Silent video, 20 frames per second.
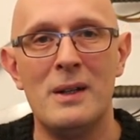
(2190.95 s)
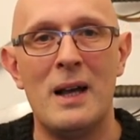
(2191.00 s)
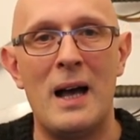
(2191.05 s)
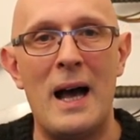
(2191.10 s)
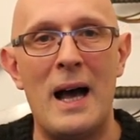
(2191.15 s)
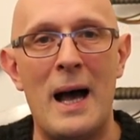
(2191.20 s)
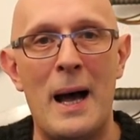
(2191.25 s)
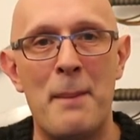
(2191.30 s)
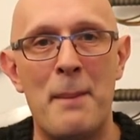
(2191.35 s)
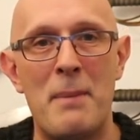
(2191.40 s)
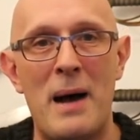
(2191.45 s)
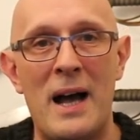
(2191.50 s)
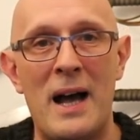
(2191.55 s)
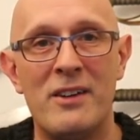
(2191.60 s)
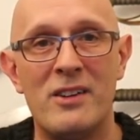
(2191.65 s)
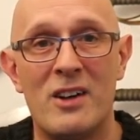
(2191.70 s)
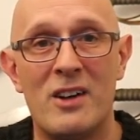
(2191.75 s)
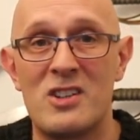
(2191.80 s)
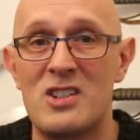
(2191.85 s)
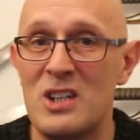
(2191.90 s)

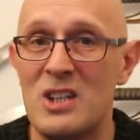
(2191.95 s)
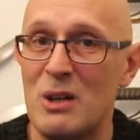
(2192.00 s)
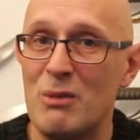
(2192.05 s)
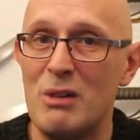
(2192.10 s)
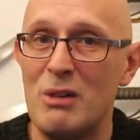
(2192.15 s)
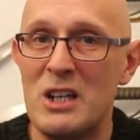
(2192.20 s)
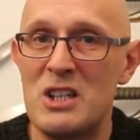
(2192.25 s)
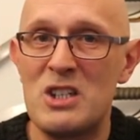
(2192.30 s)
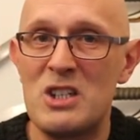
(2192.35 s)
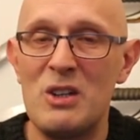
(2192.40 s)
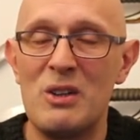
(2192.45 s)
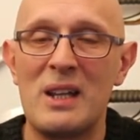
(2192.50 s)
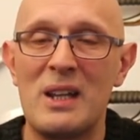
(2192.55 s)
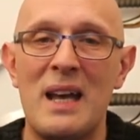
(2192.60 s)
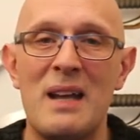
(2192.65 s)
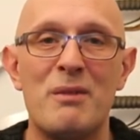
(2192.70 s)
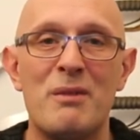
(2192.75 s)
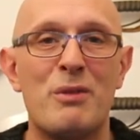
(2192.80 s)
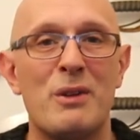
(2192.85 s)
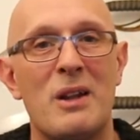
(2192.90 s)
and I'll see you really soon
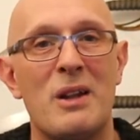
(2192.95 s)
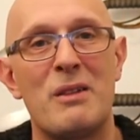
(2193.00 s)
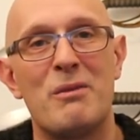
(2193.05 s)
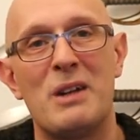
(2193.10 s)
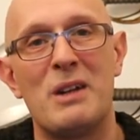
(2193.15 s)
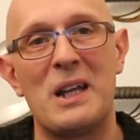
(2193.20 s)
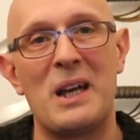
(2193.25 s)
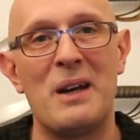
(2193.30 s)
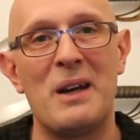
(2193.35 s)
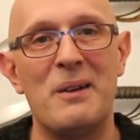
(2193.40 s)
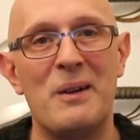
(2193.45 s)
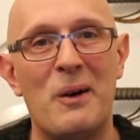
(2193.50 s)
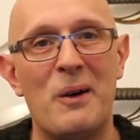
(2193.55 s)
again for another video